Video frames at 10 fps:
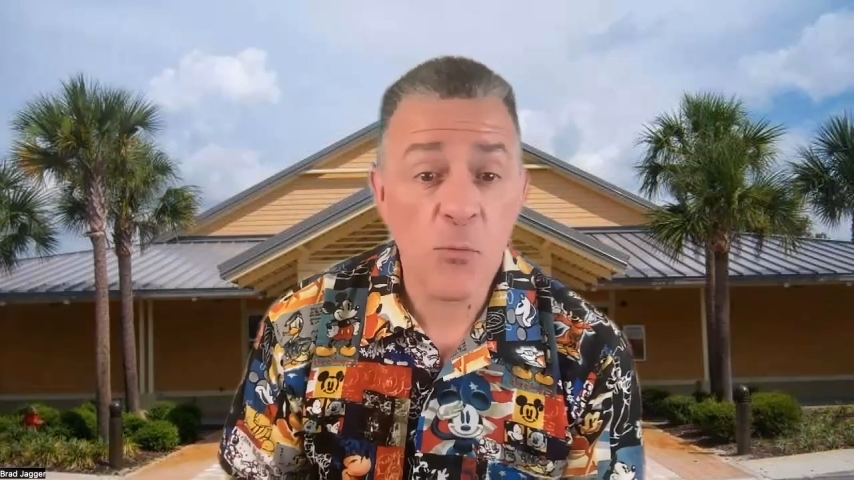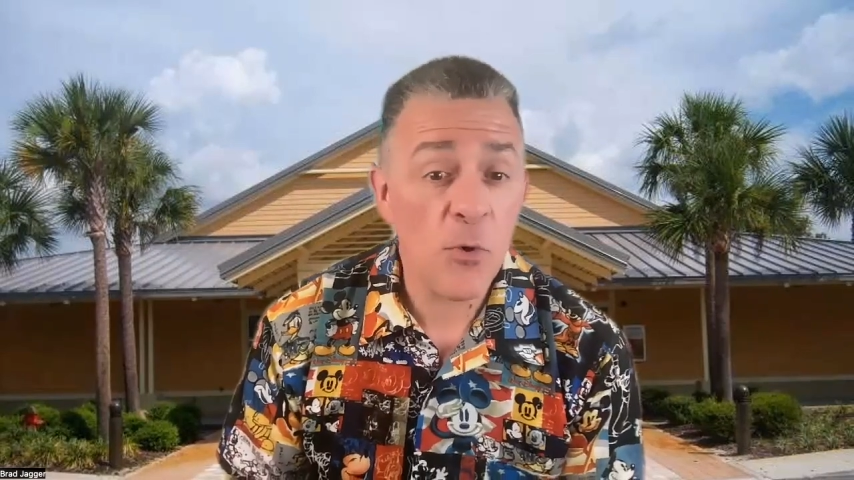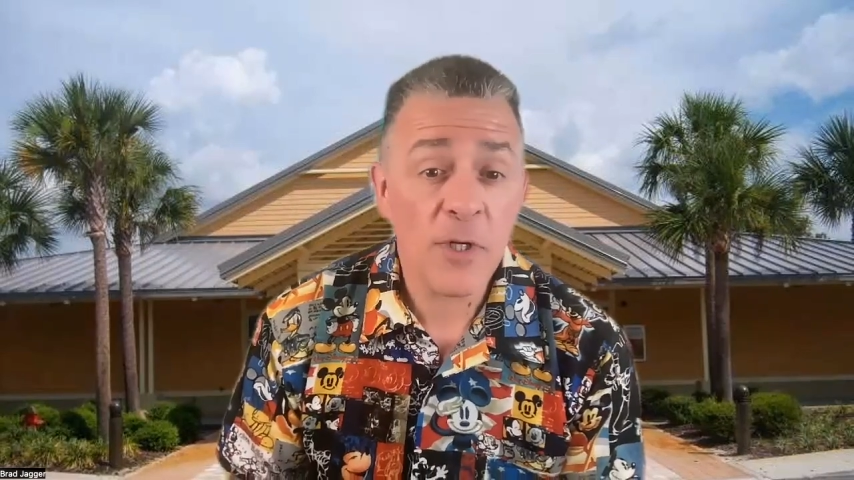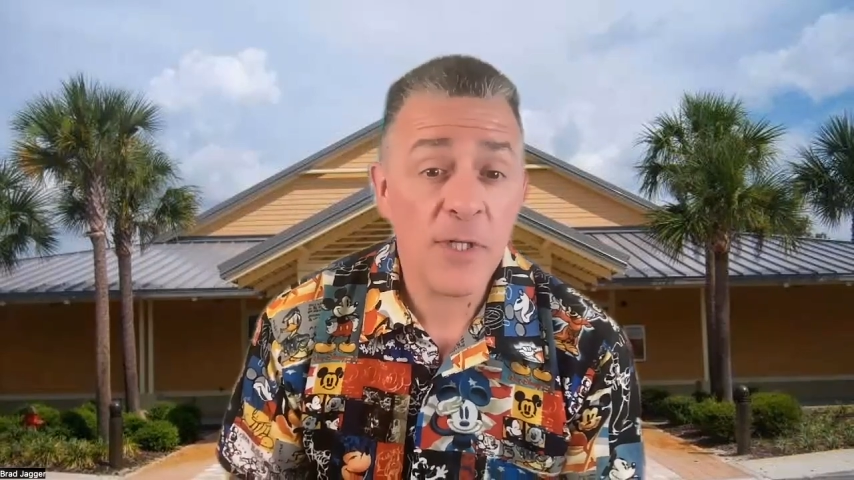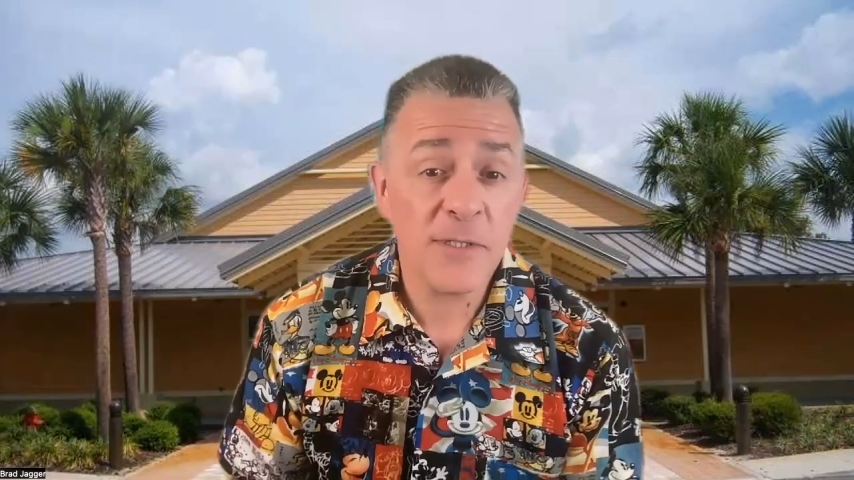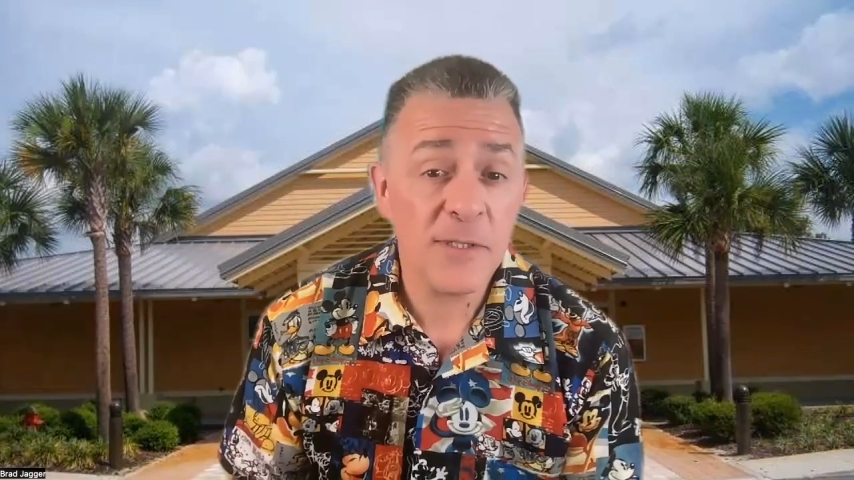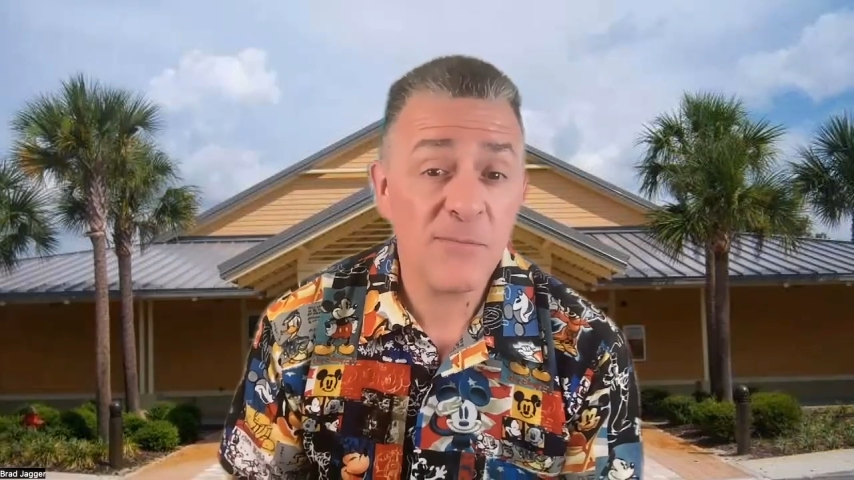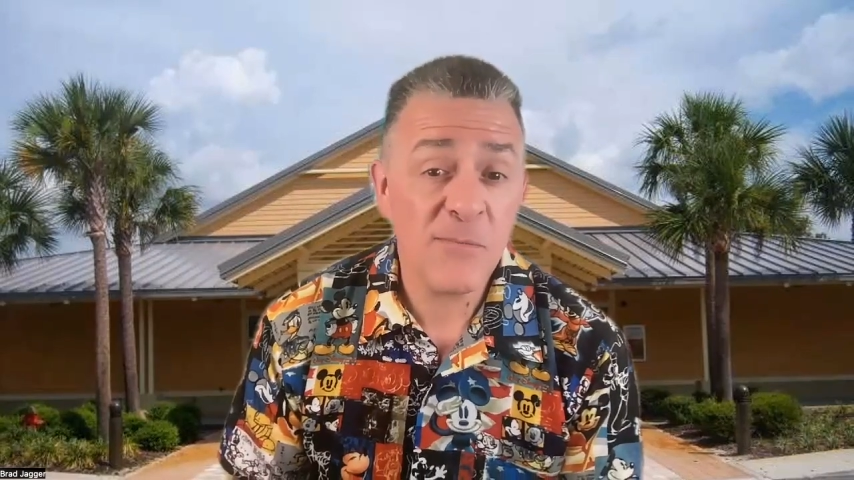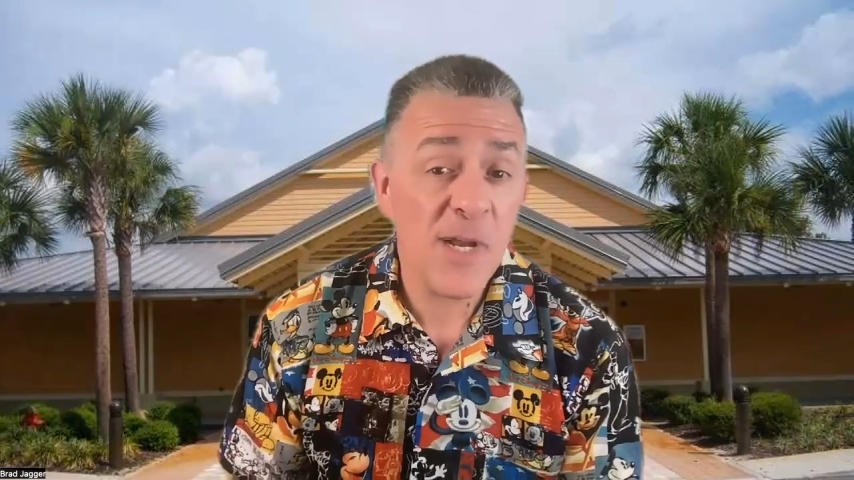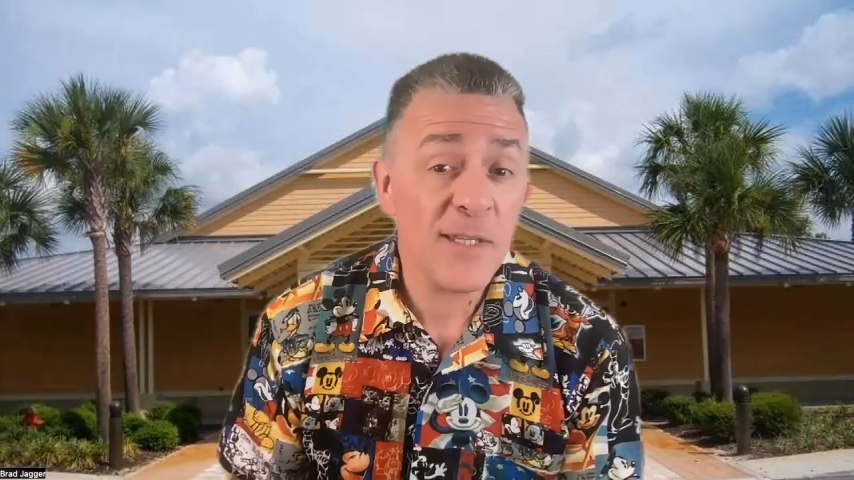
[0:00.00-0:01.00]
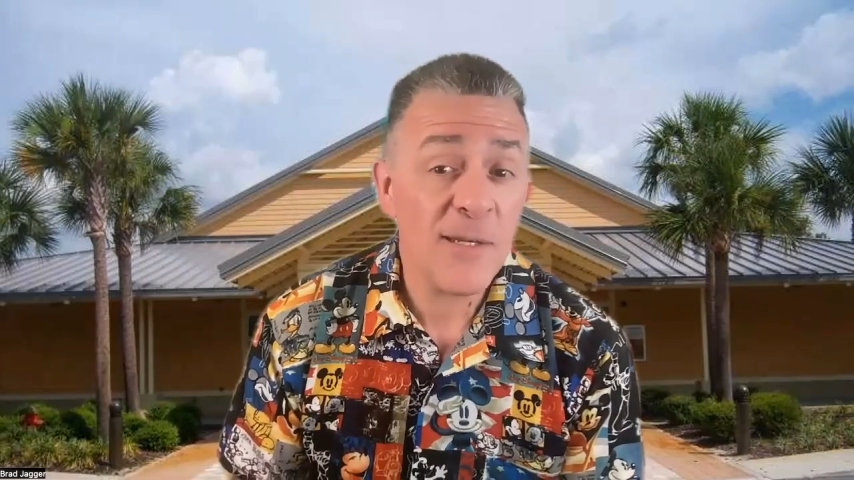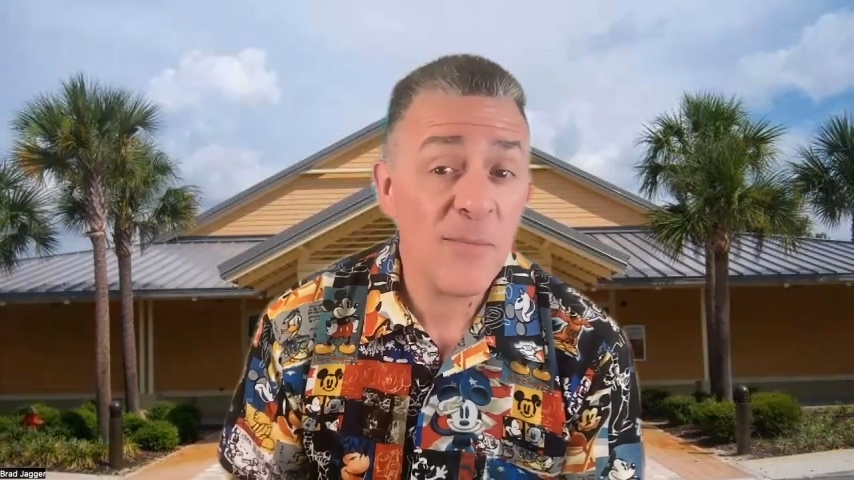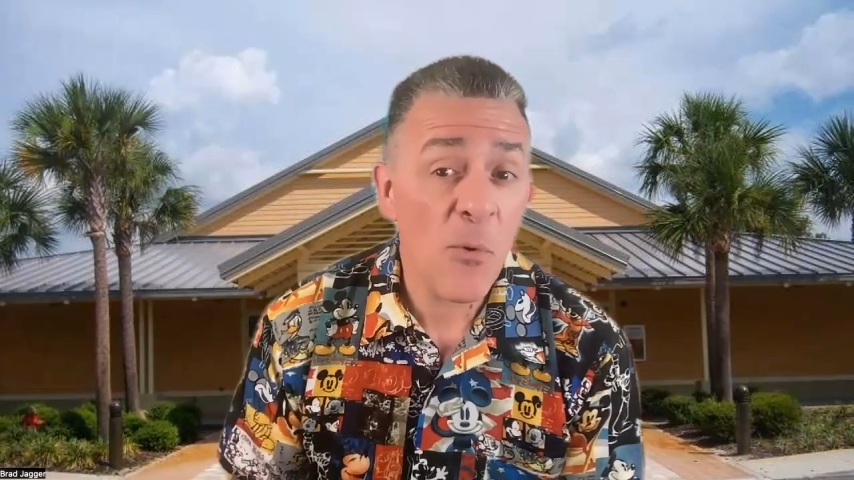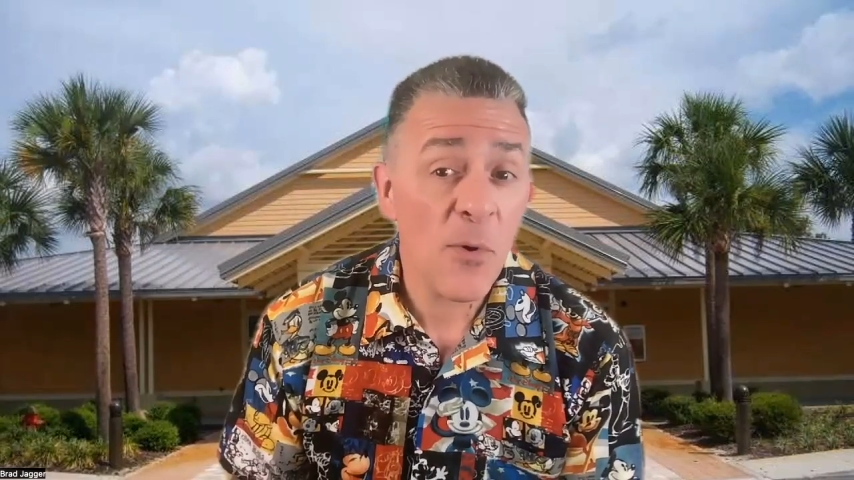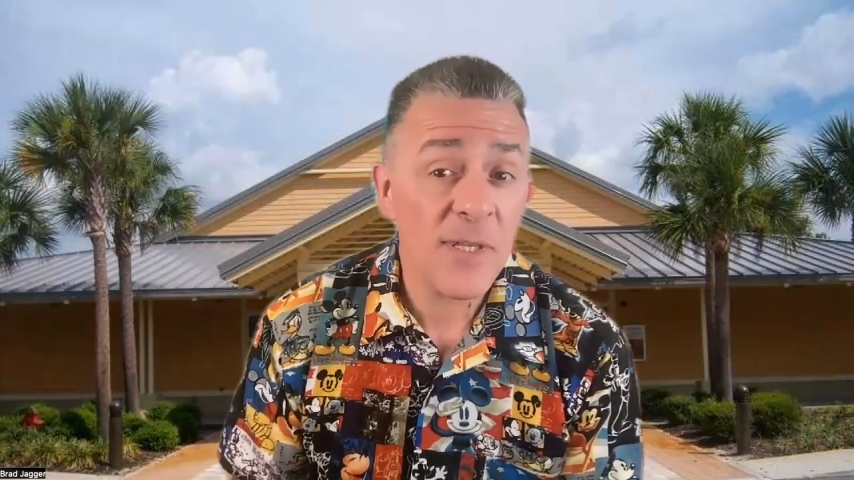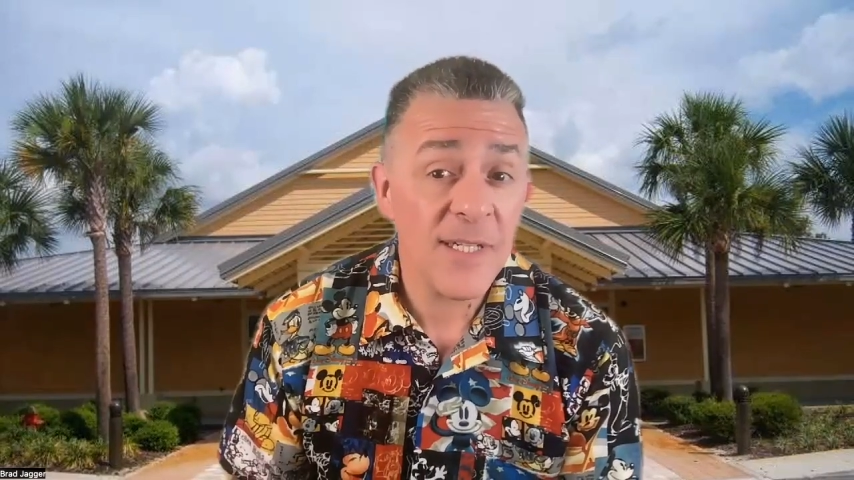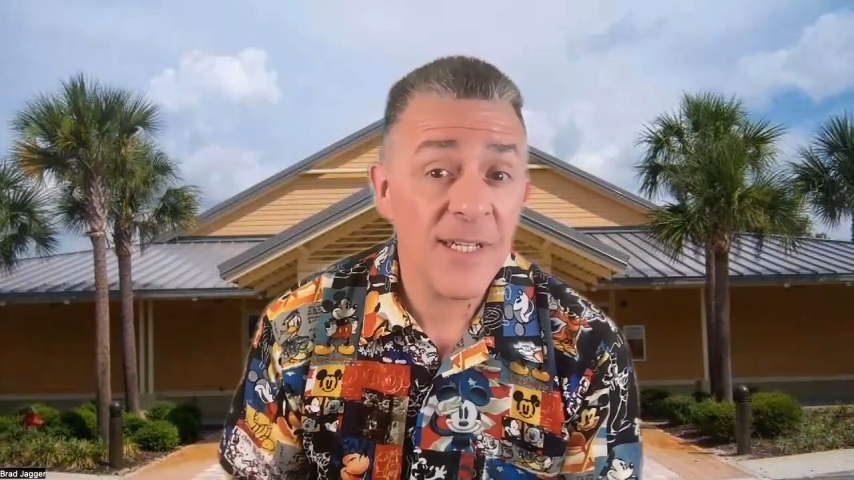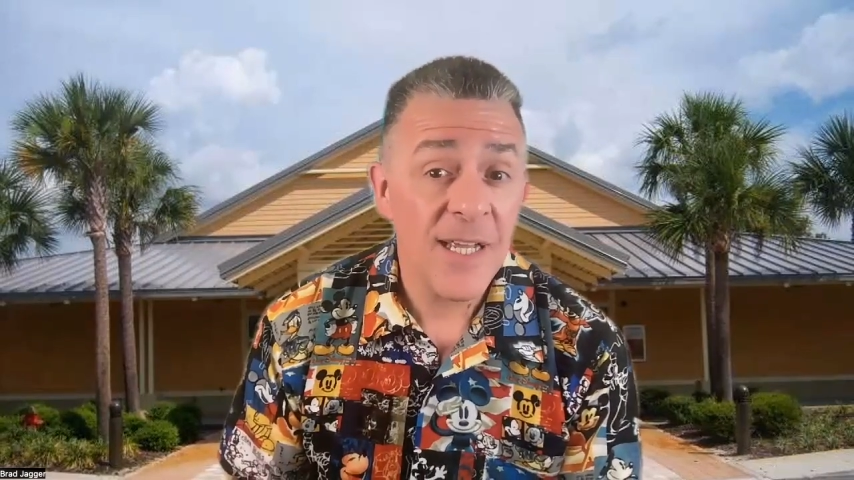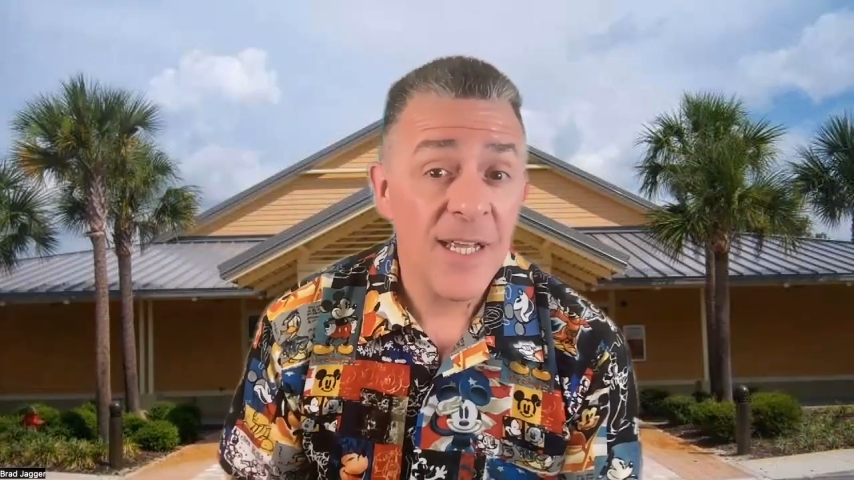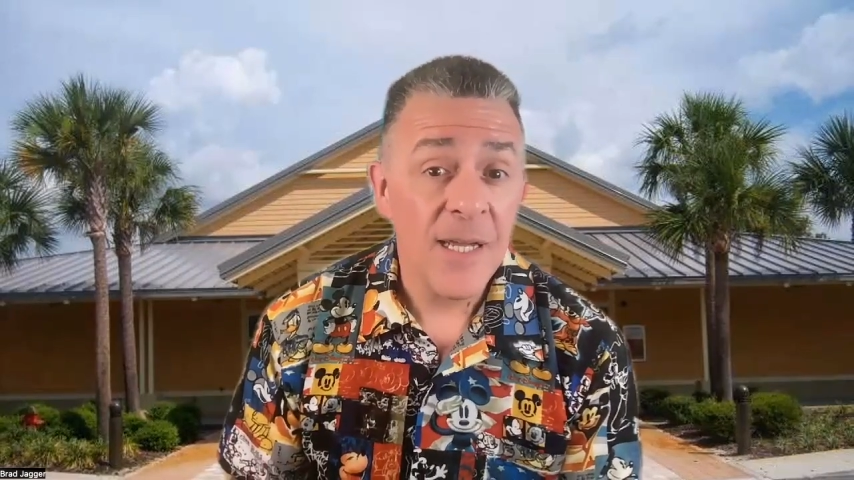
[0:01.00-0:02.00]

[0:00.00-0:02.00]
work is nothing more than